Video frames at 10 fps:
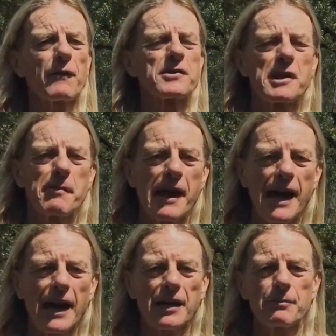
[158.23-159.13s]
there was going to be
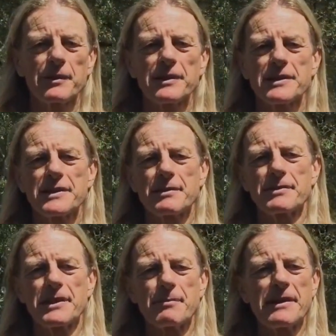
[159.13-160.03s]
arguments, there
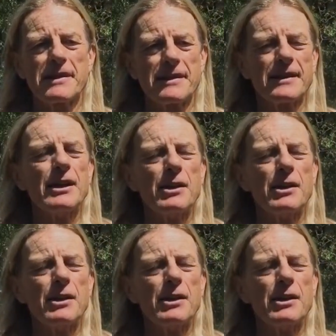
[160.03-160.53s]
was going to be the